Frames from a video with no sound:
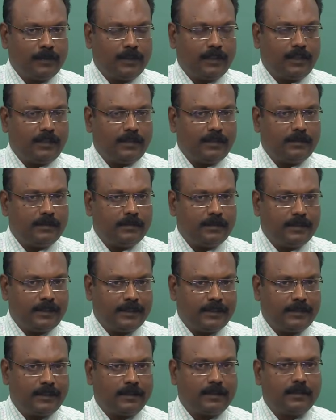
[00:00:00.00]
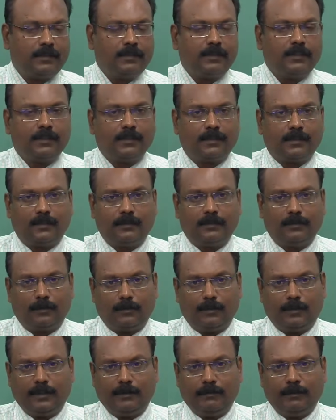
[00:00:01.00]
That is disastrous.
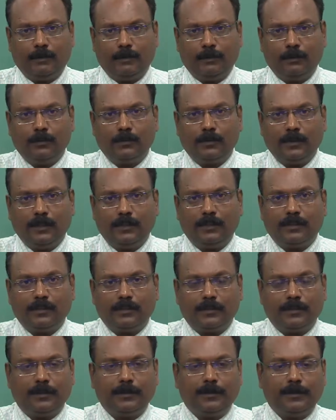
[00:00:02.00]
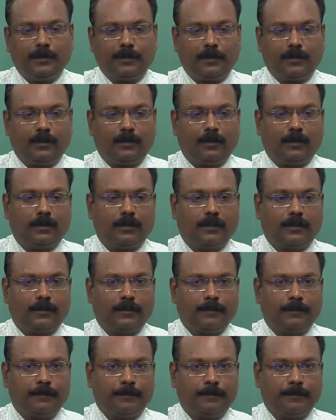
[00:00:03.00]
So they will lose interest in your talk.